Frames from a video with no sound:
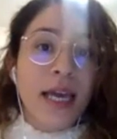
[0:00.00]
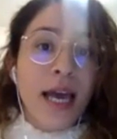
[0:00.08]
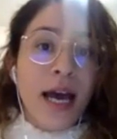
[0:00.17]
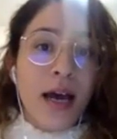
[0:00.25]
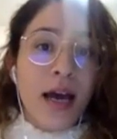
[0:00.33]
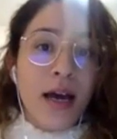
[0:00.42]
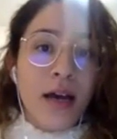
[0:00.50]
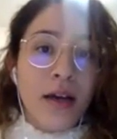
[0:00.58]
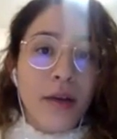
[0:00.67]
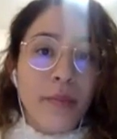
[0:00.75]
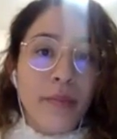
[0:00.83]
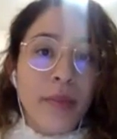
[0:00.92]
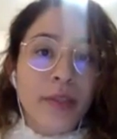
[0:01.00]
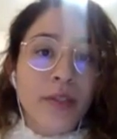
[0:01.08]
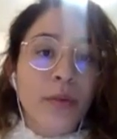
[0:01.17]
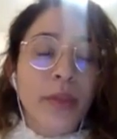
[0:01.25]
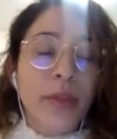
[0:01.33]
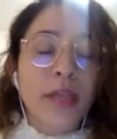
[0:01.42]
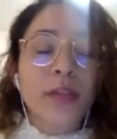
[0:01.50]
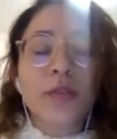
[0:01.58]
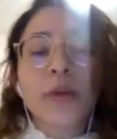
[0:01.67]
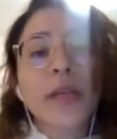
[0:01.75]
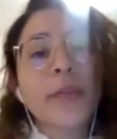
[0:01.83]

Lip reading: So they usually